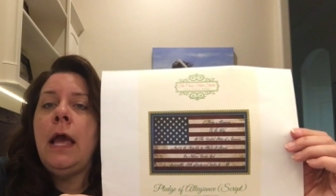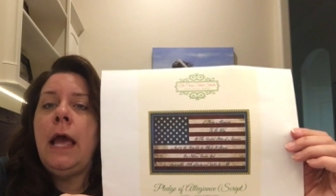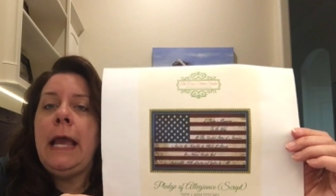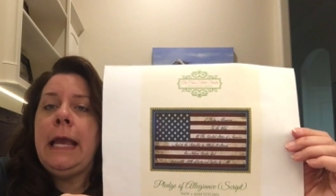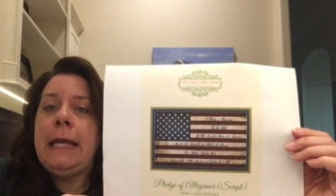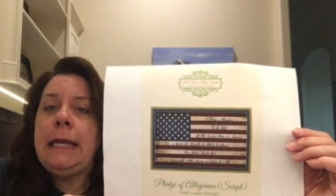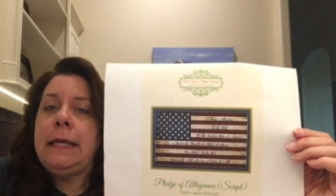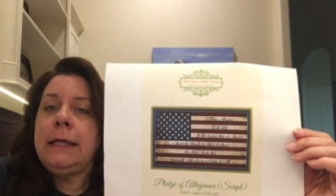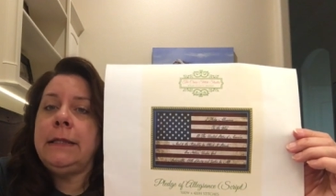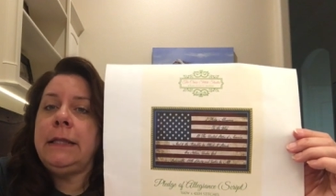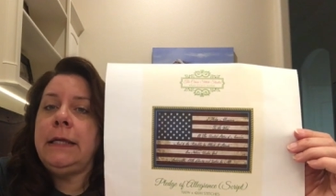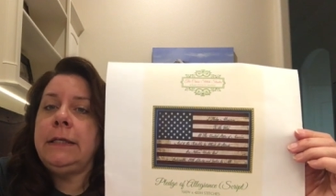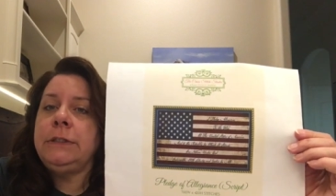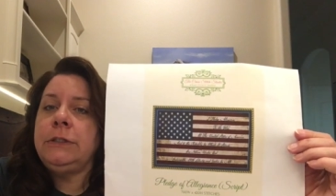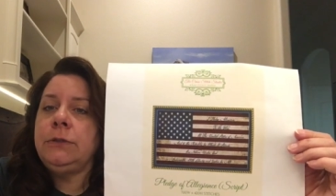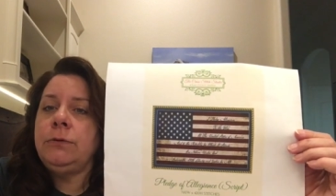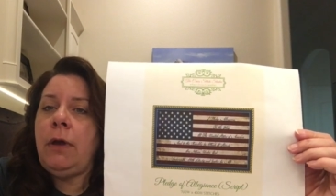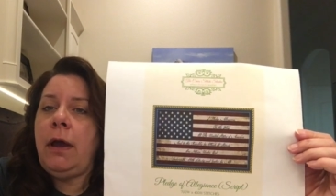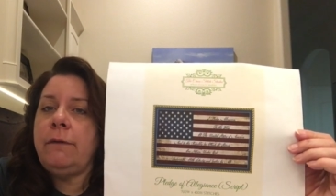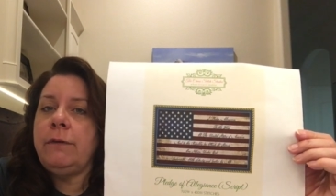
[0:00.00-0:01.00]
And they
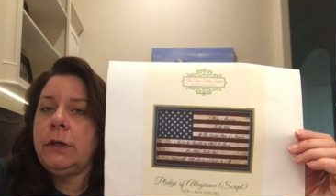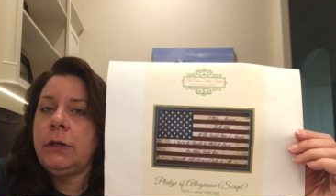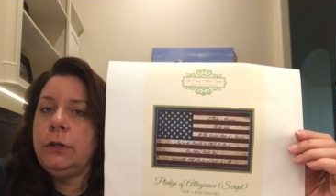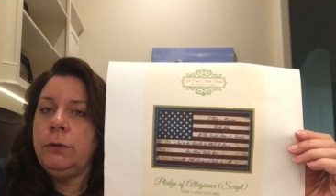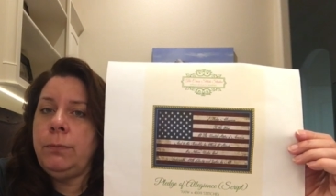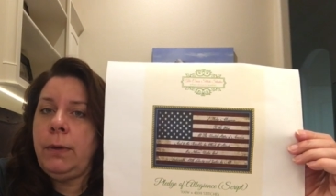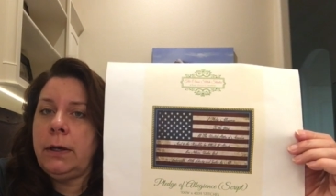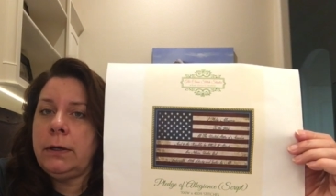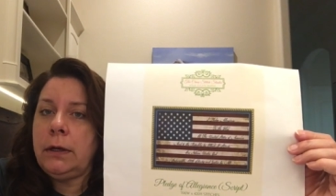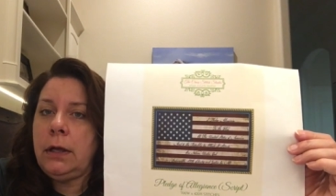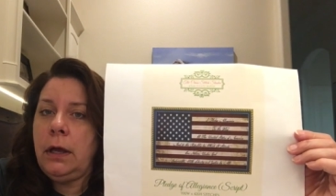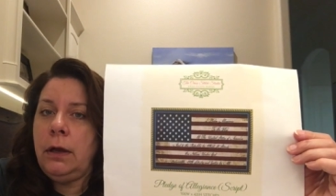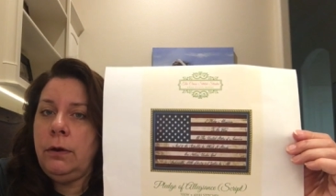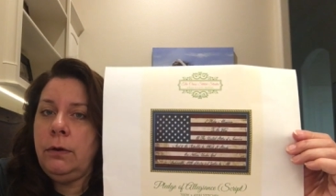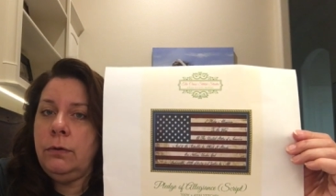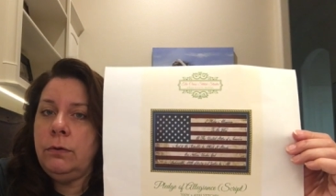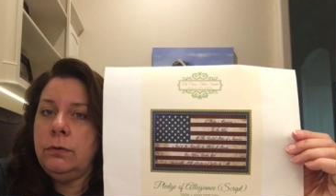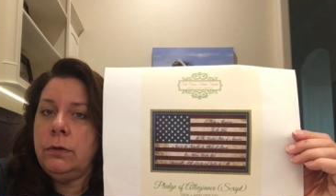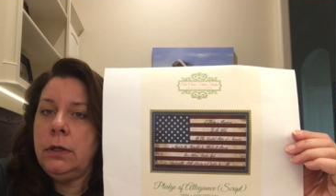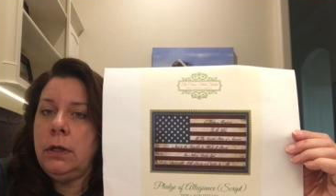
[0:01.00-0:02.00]
do have a coupon
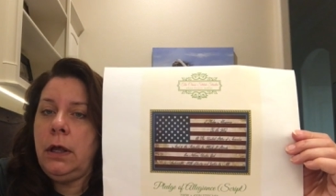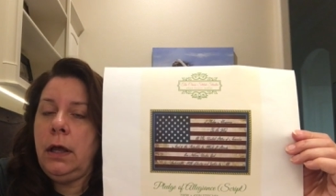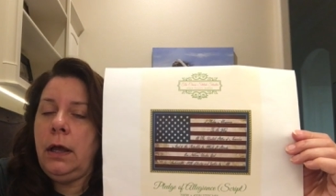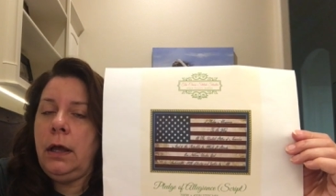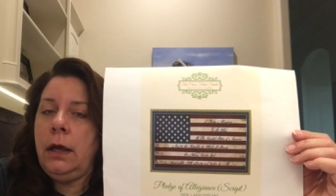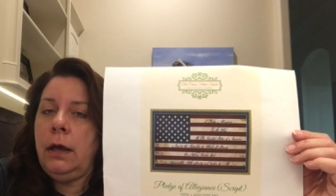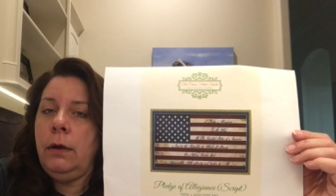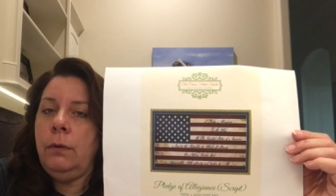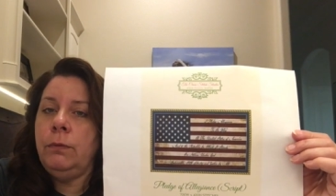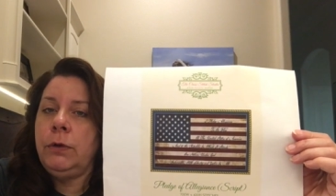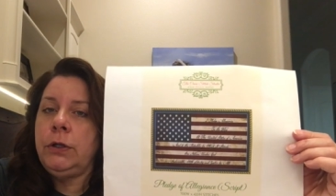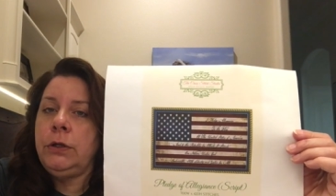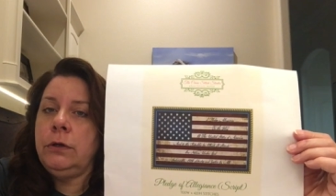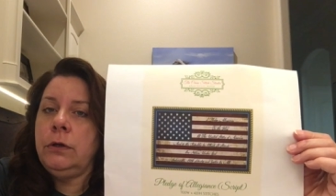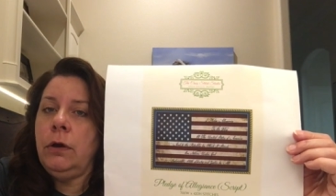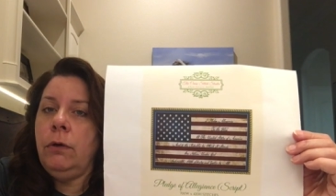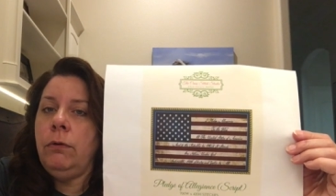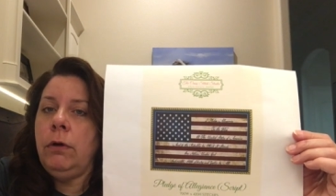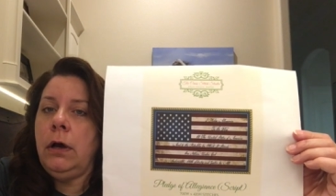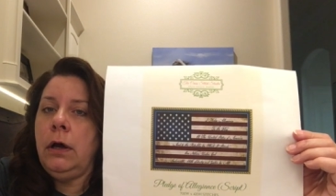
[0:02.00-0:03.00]
code uh, when you
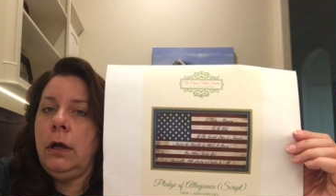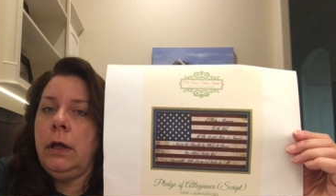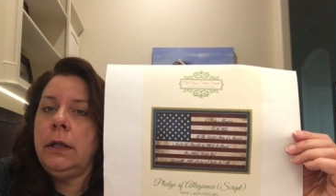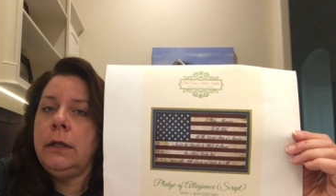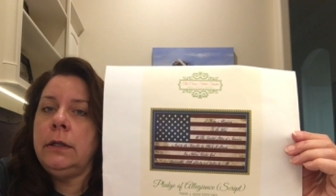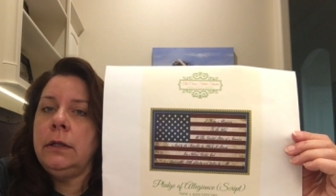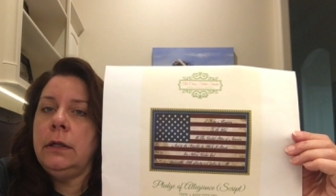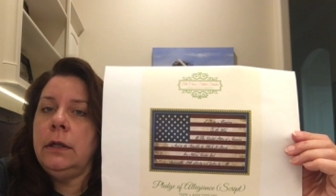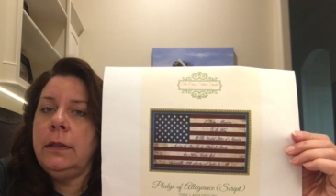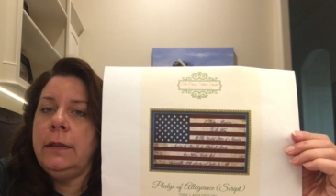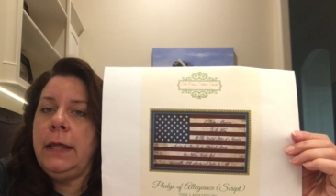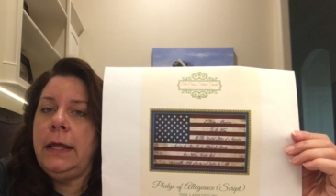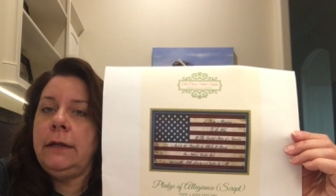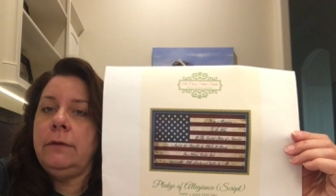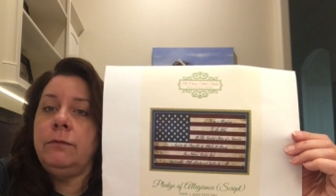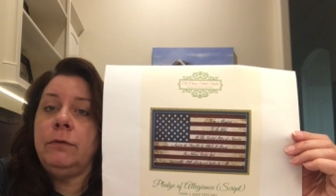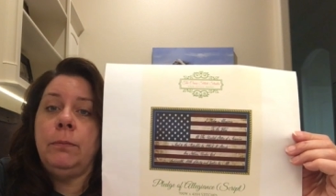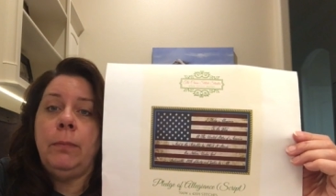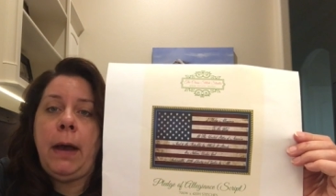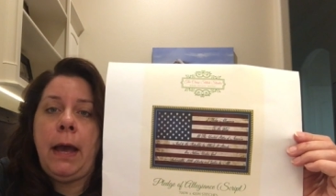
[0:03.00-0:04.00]
go on that
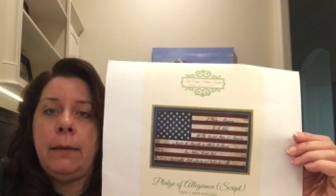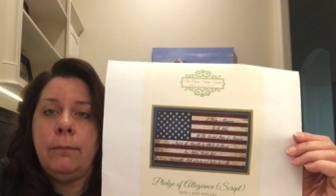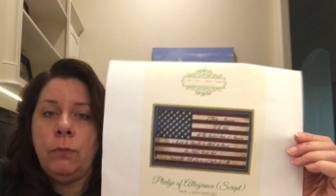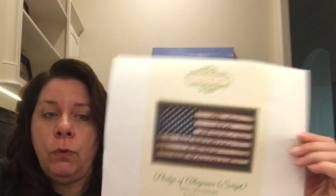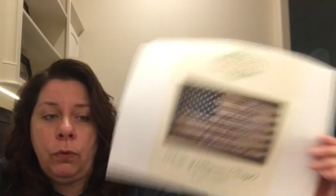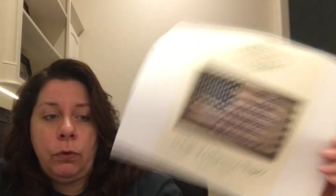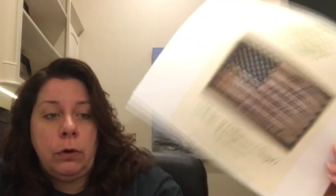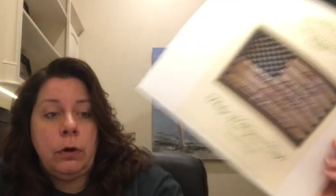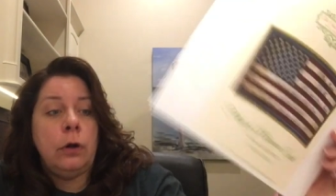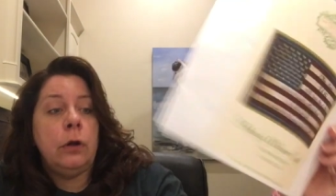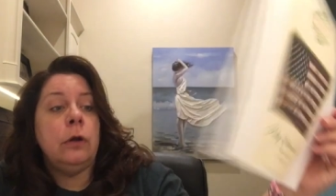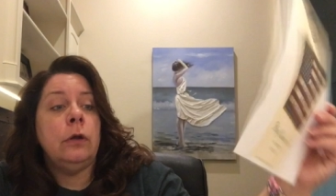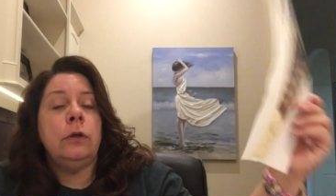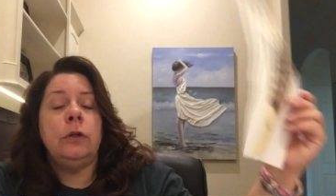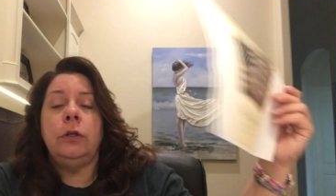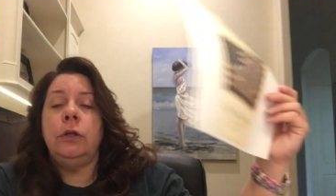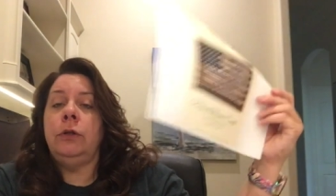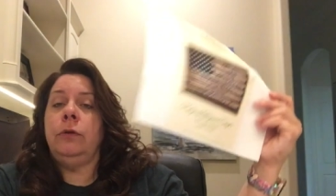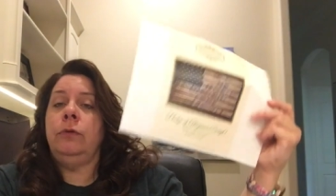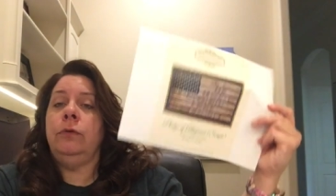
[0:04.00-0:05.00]
if you buy more,
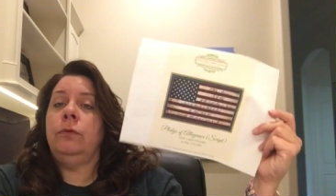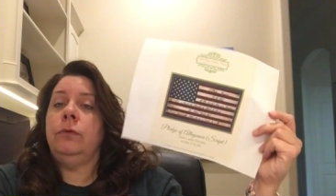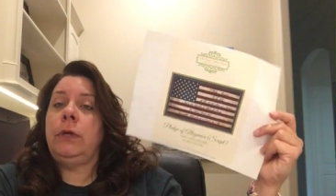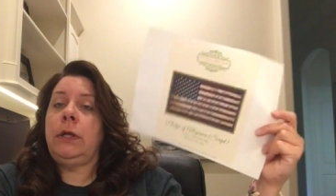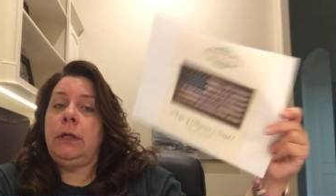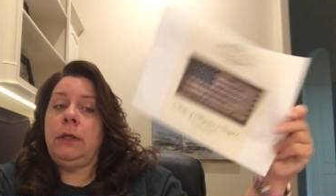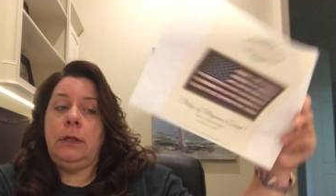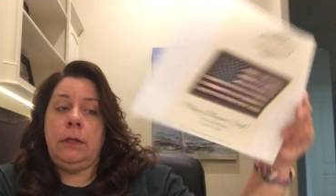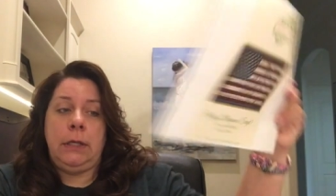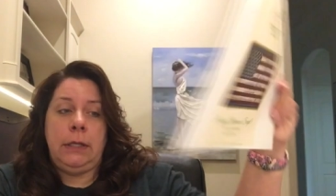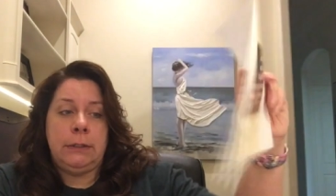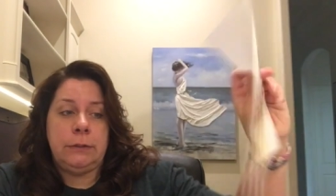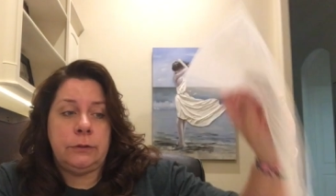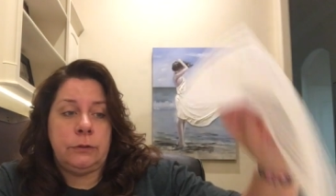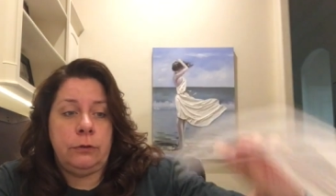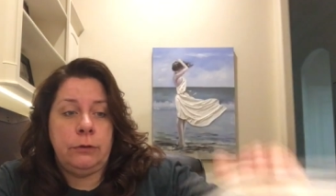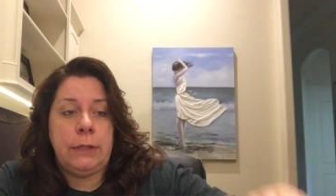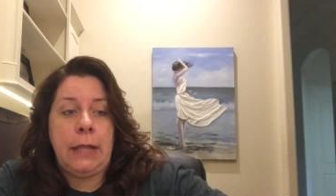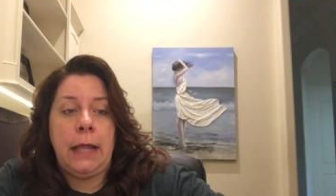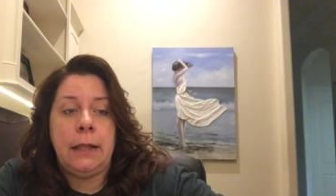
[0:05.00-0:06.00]
you can
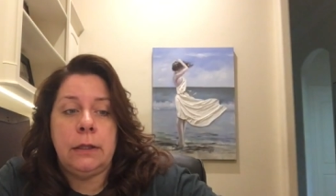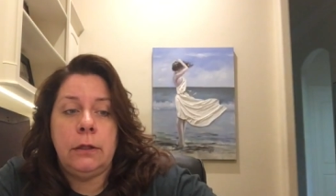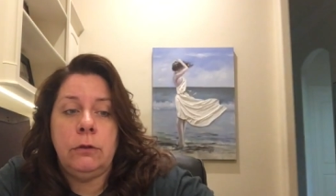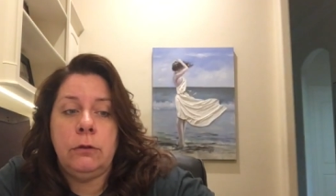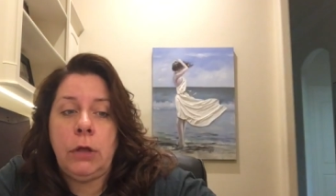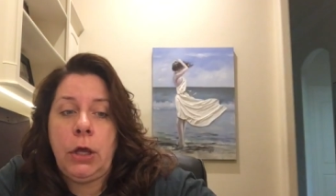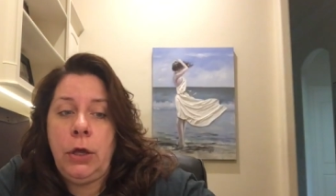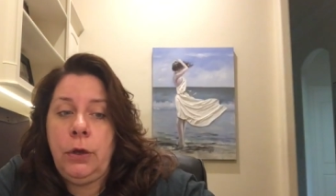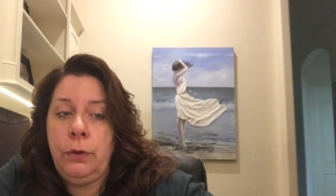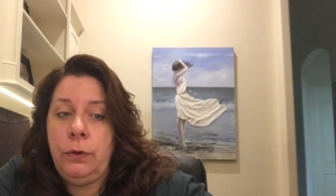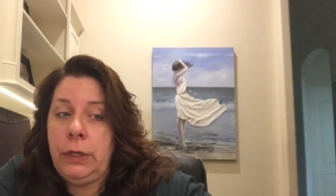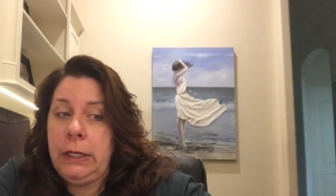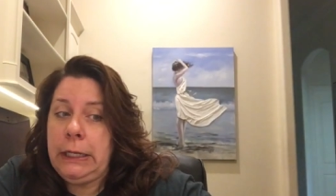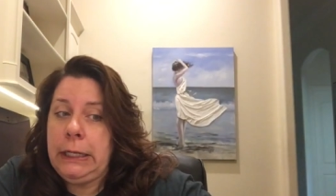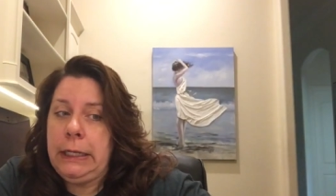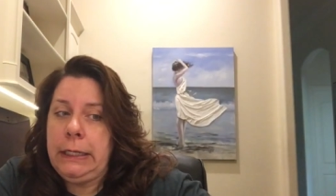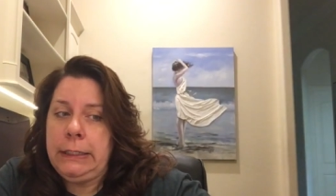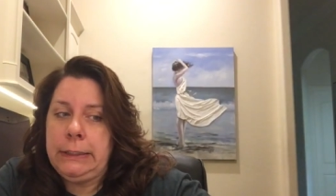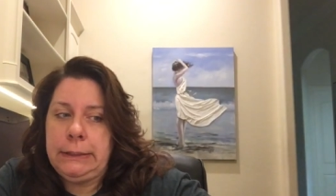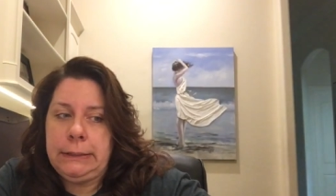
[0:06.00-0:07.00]
insert that little code and
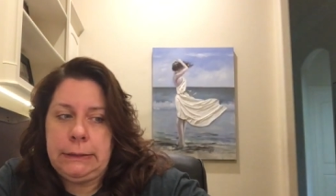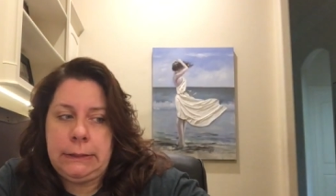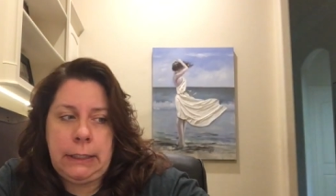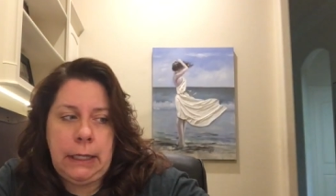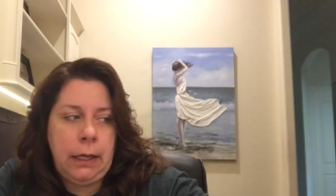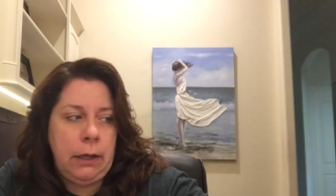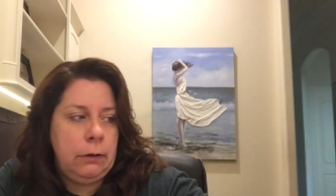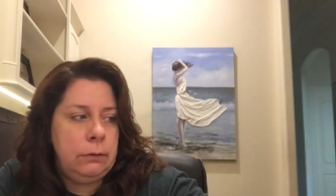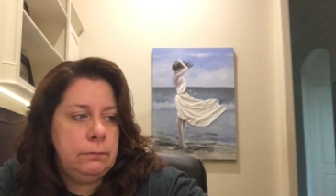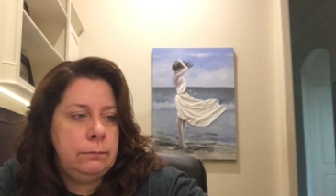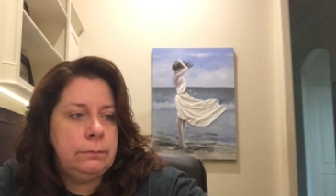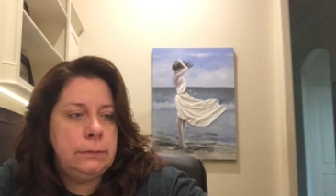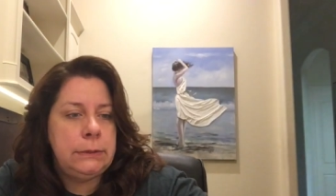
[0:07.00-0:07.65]
get a discount.